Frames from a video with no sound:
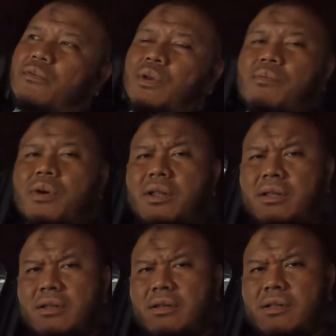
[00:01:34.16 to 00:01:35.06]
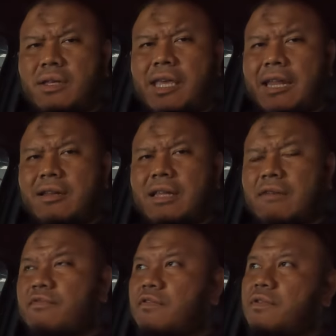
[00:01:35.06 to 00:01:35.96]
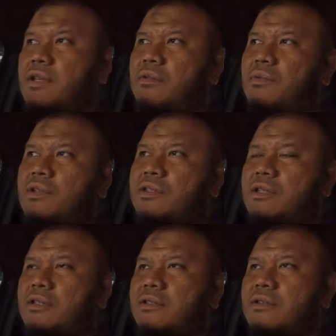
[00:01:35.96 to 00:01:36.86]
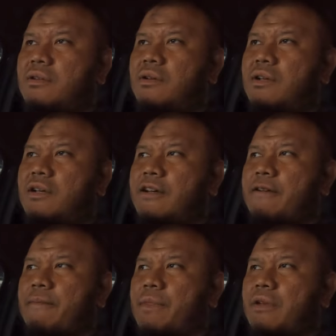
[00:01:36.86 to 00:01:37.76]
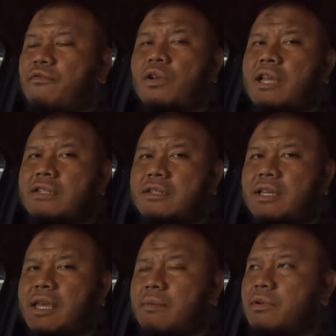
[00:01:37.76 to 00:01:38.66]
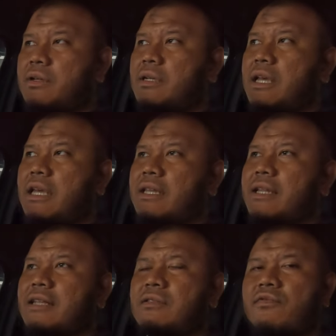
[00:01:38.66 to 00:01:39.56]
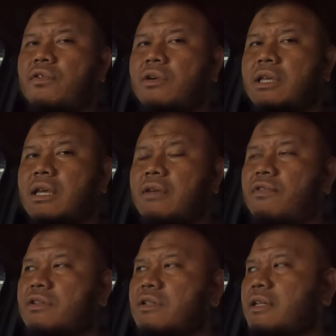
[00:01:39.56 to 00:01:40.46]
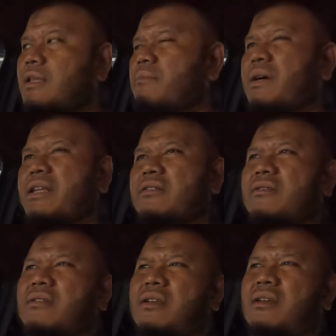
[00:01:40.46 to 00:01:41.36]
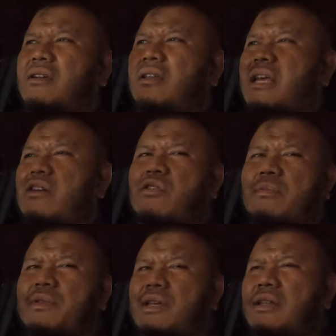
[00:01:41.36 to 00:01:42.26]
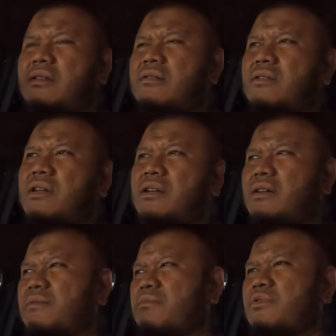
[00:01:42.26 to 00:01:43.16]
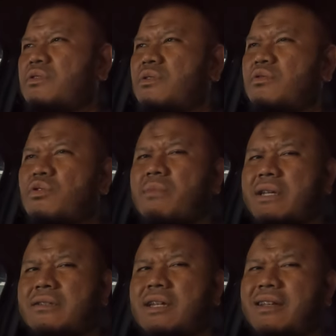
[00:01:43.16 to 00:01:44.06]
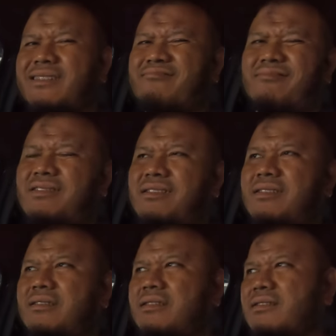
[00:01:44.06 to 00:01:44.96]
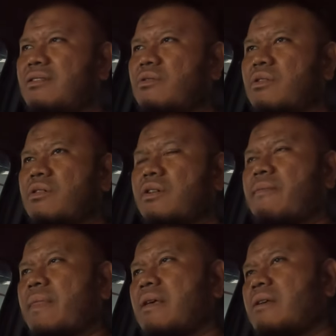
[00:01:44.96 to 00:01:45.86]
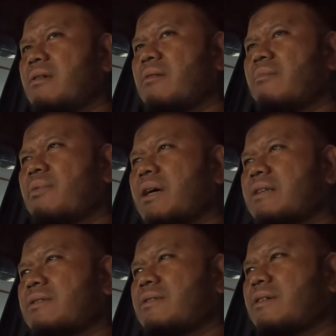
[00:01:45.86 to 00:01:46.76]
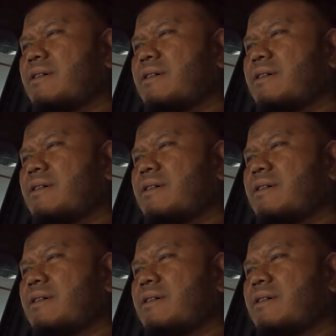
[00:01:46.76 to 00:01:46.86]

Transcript: we bought the Canon M50, which is a full HD camera, and it has a 4K functionality, but it's like cropped in so much that it doesn't look good. Plus,